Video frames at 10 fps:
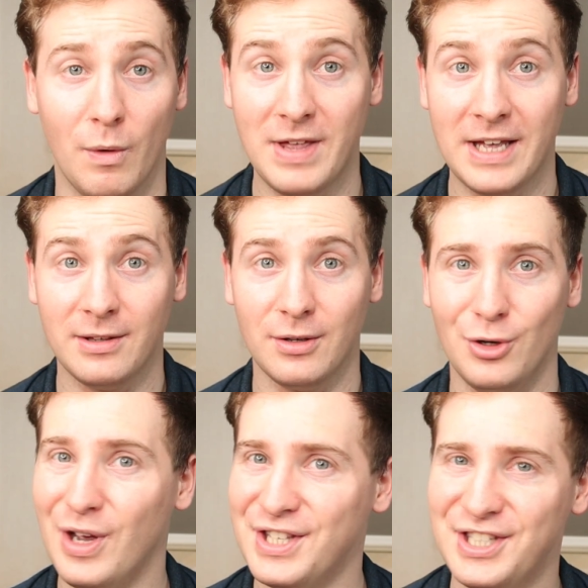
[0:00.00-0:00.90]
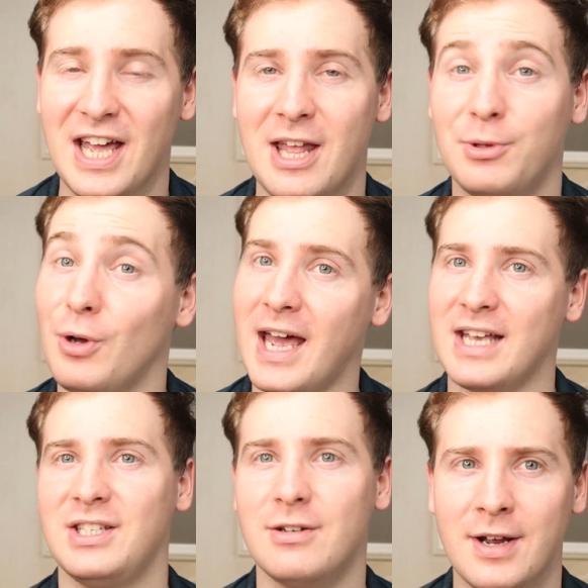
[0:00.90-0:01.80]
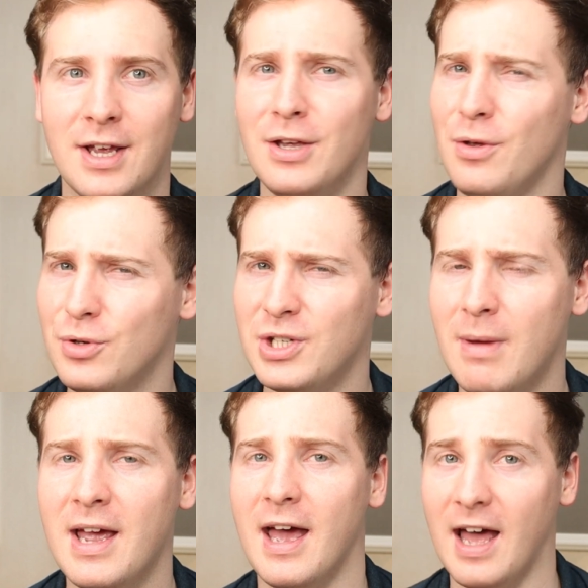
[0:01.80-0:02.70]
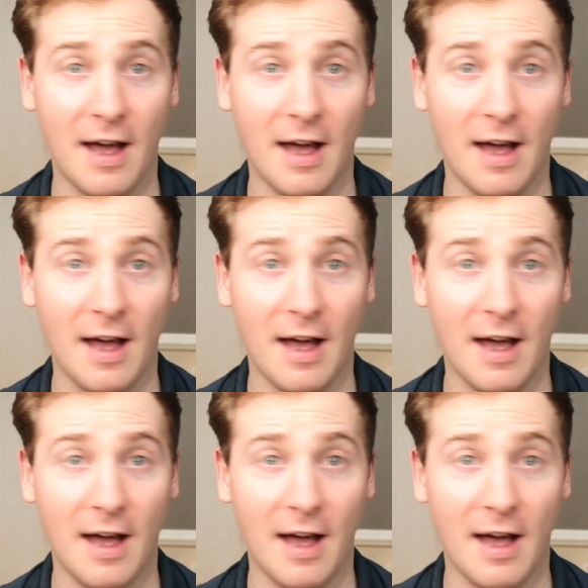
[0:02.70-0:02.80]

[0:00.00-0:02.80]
With that, you can sign up to SE ranking using my